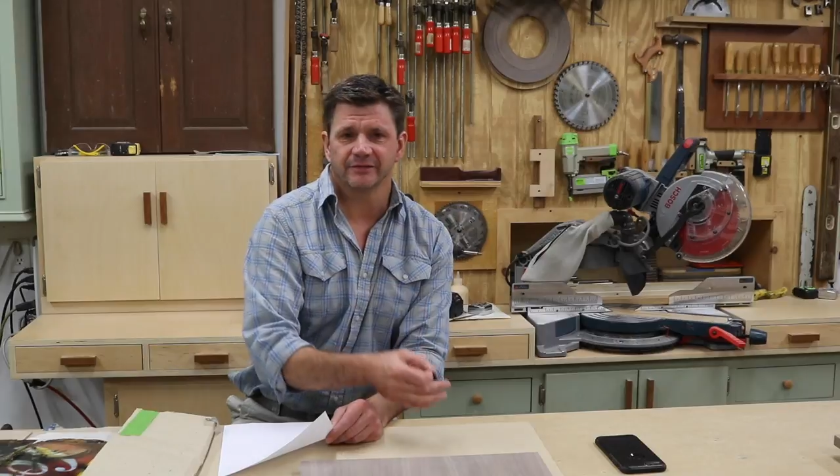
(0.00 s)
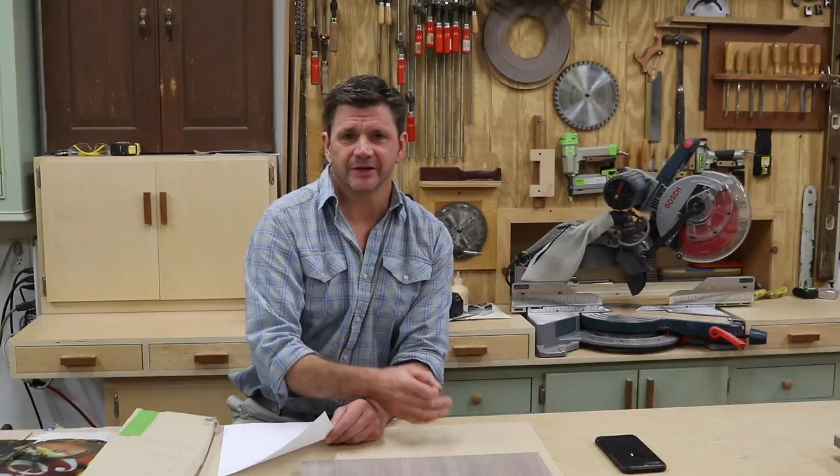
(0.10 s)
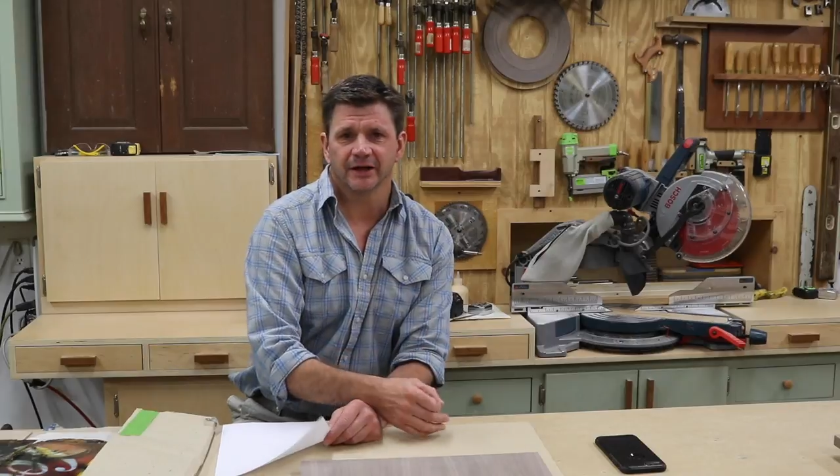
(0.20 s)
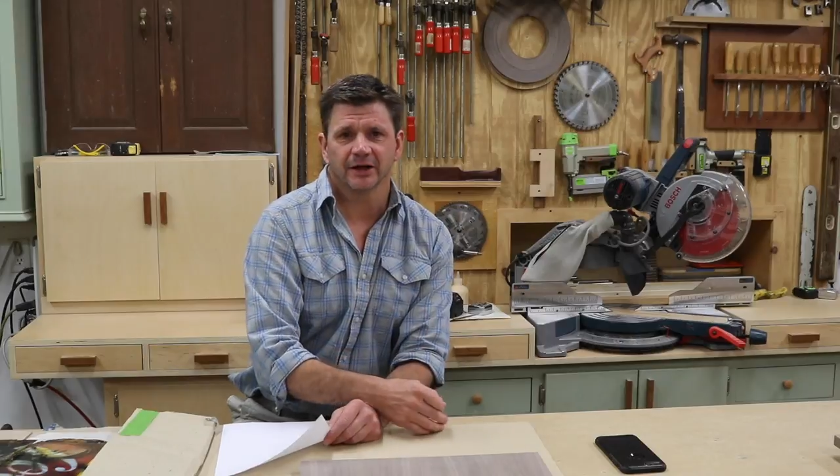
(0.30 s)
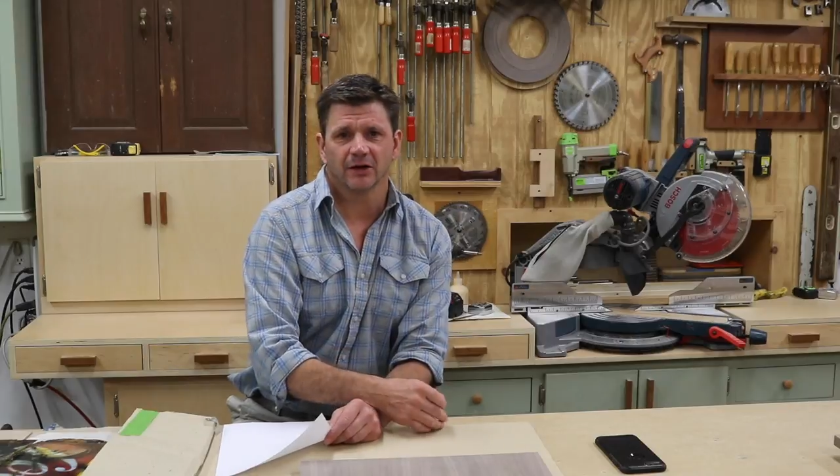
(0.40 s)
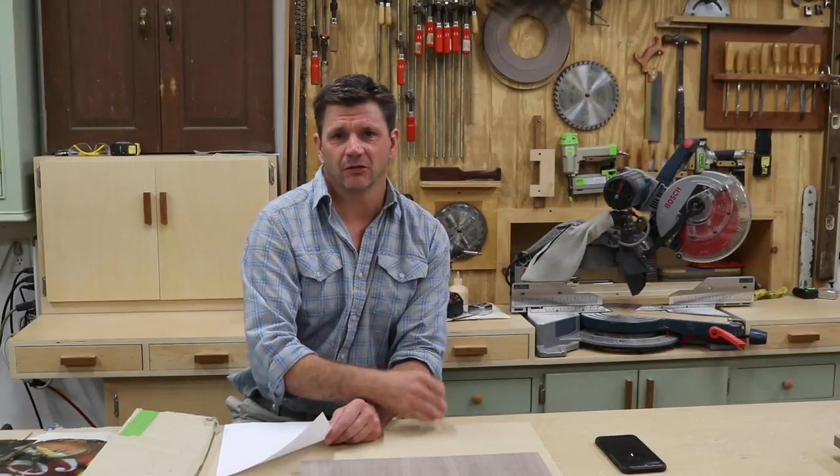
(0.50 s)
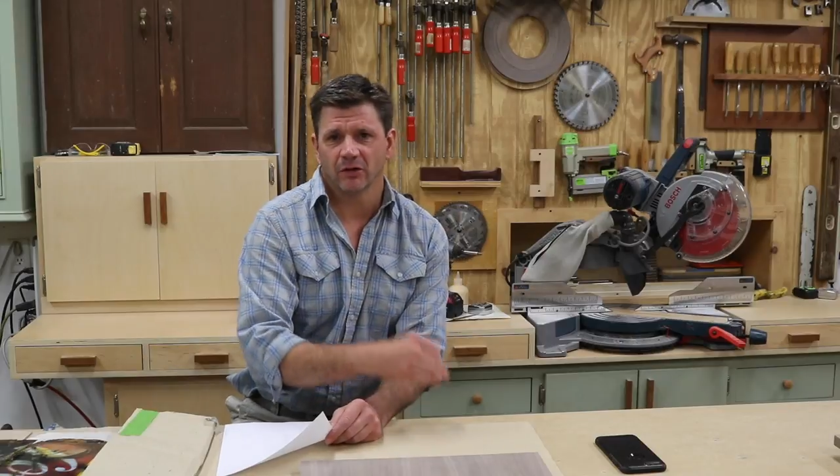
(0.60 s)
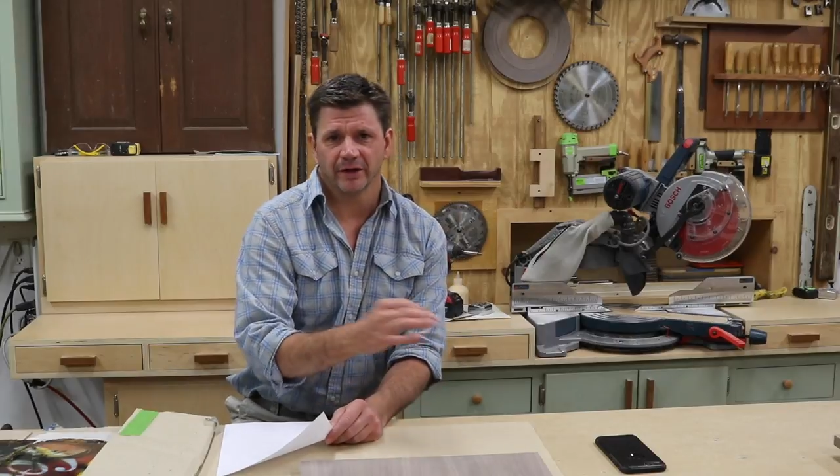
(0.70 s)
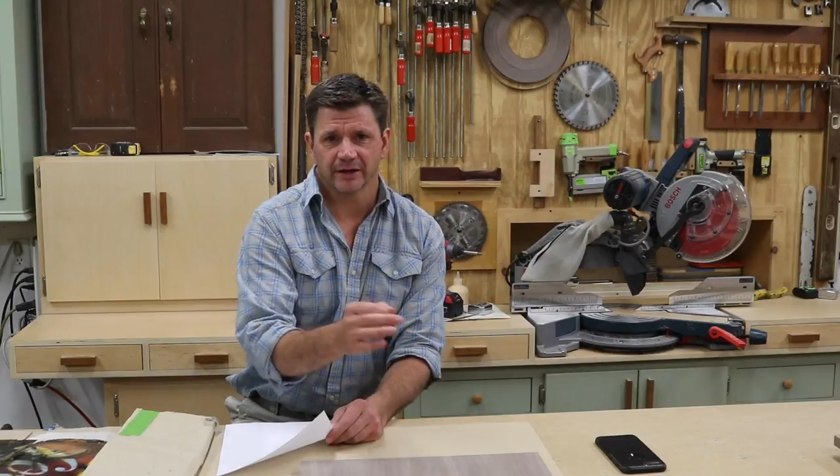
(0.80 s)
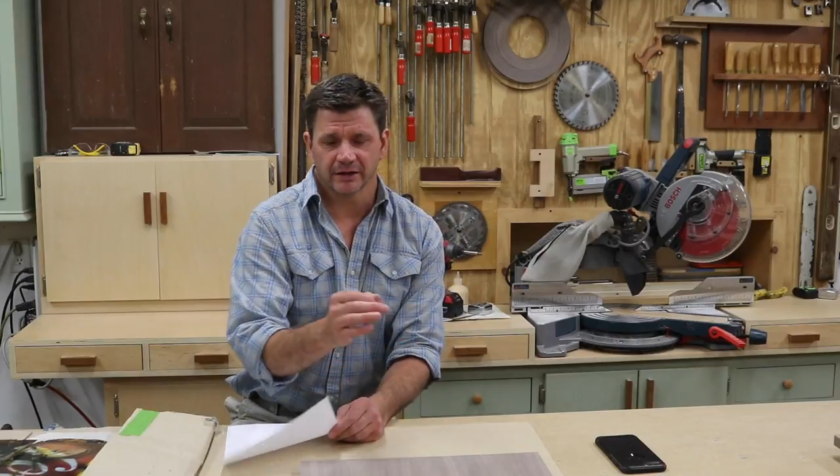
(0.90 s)
the video,
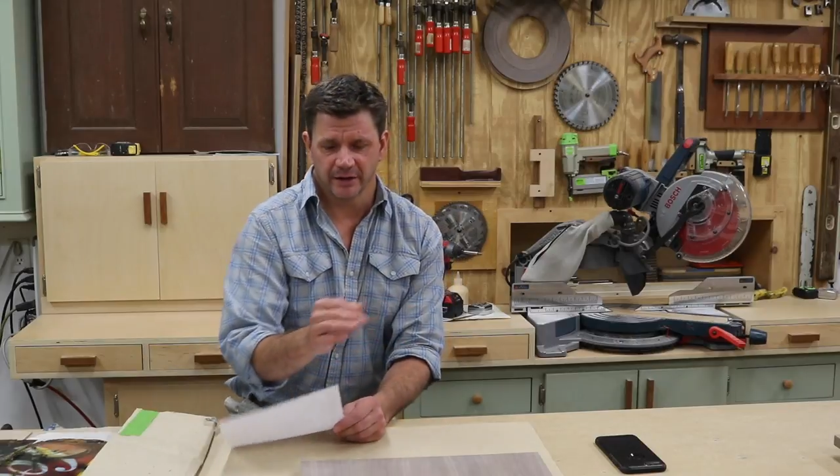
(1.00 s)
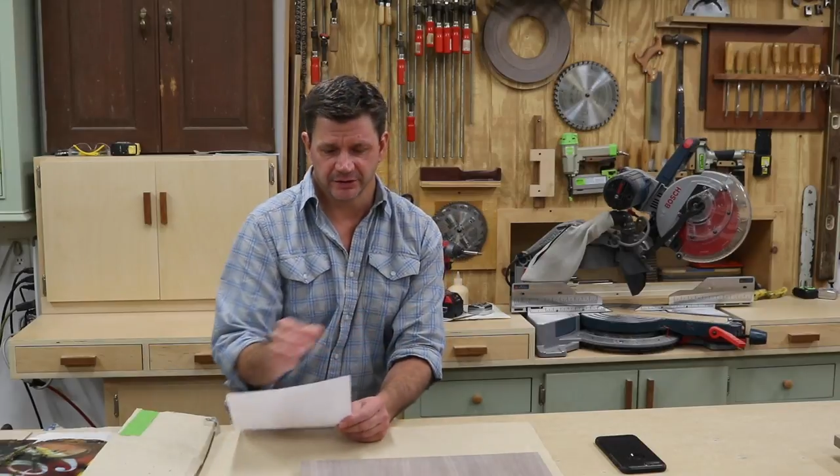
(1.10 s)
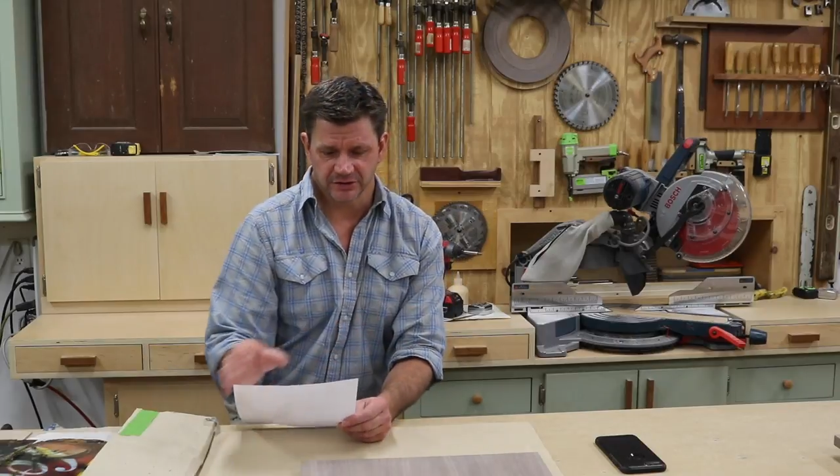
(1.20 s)
all that kind of